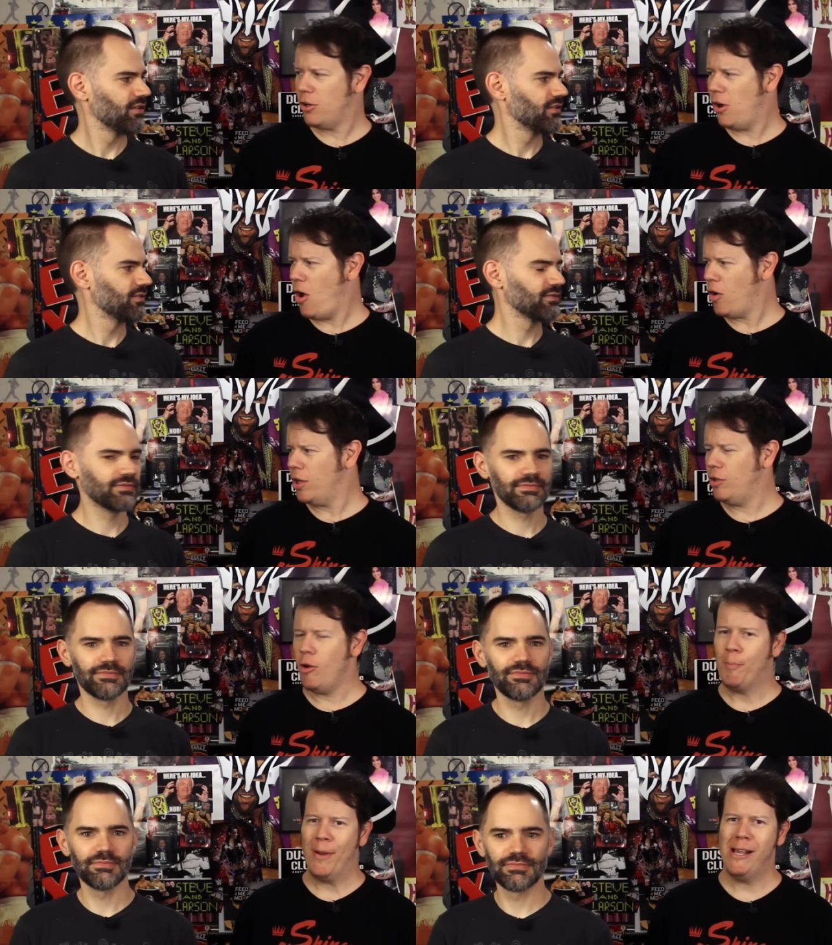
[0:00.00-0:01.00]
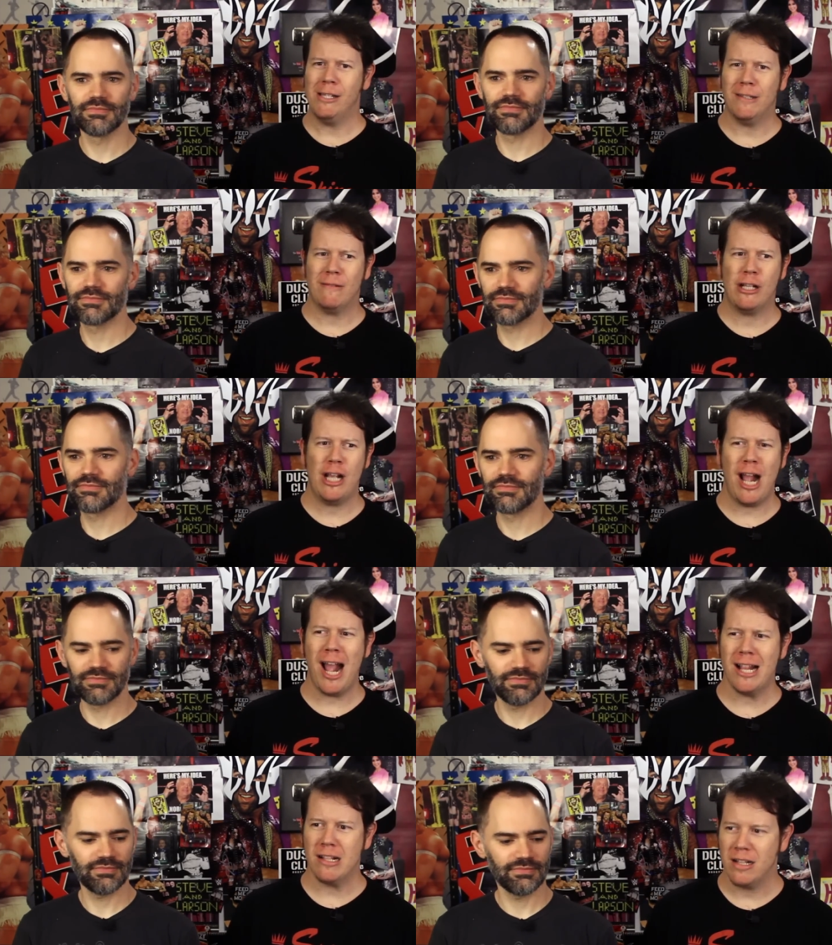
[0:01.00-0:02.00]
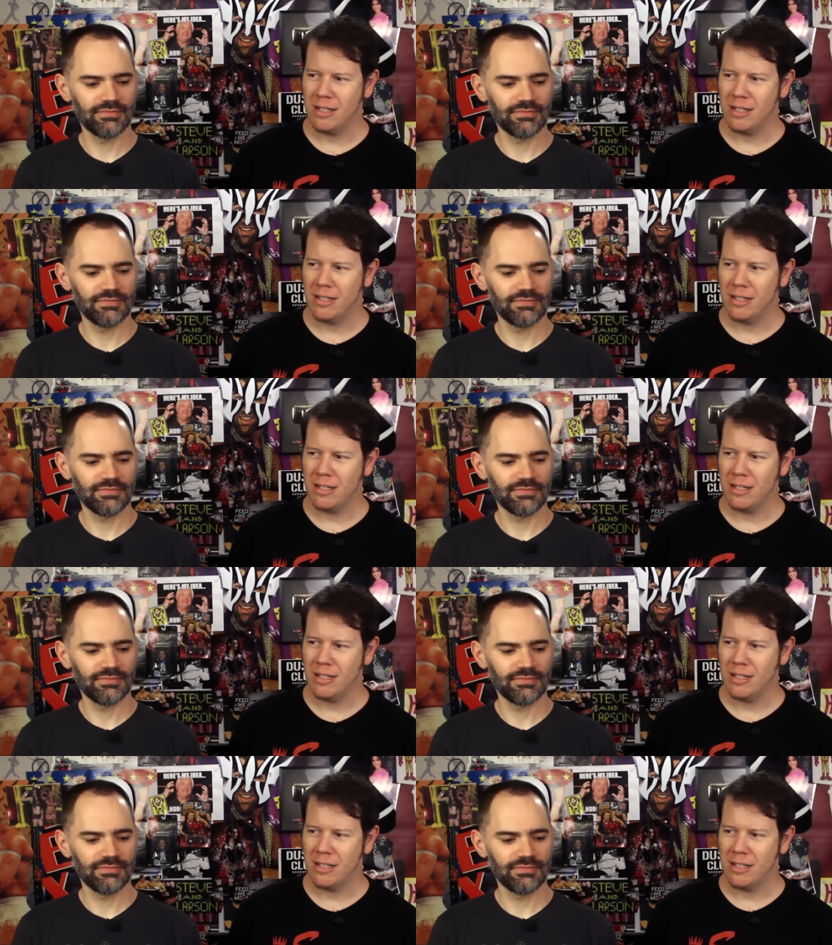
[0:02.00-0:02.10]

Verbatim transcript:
Speaker 1: Hogan, you piece of shit!